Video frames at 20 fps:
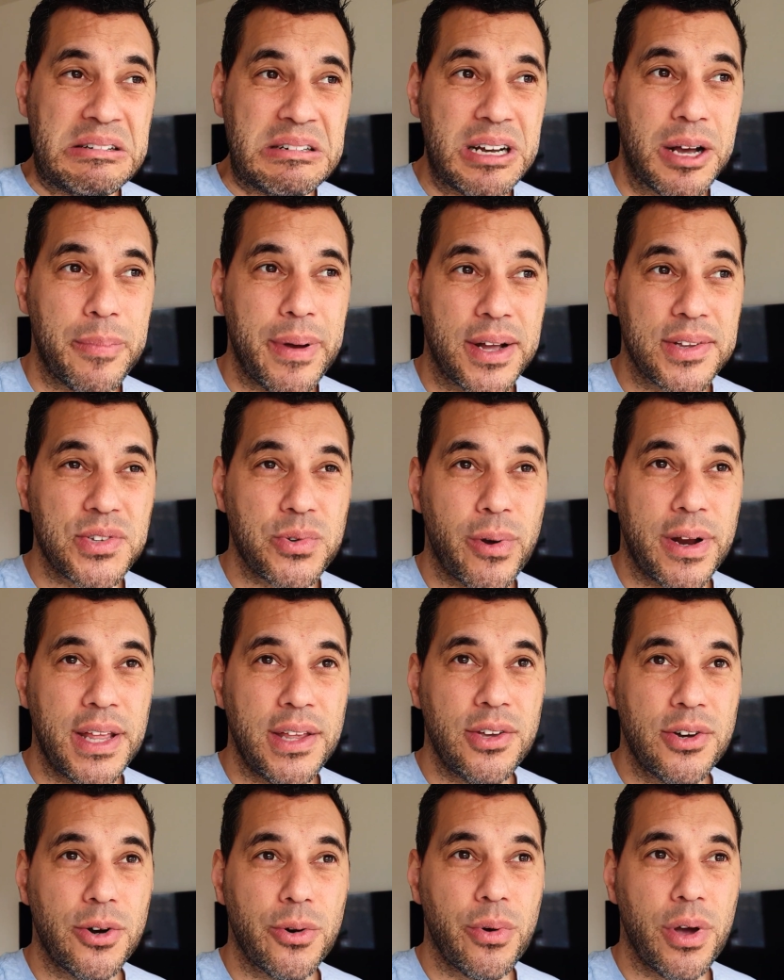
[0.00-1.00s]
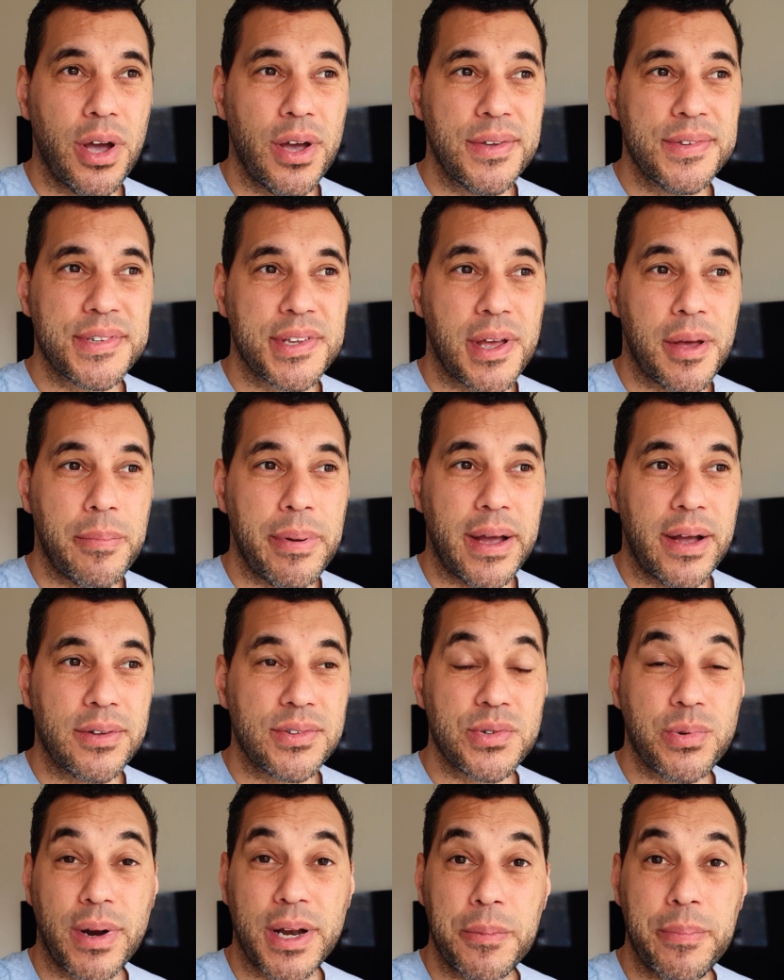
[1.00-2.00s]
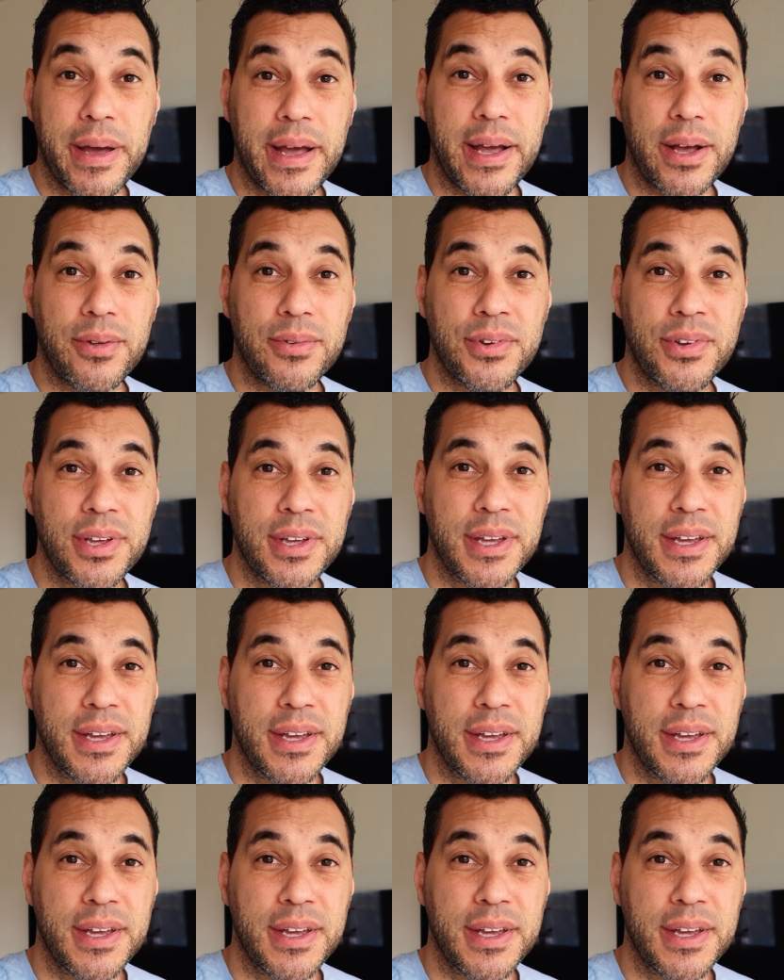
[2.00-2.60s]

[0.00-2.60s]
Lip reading: about 20 euros, about £20,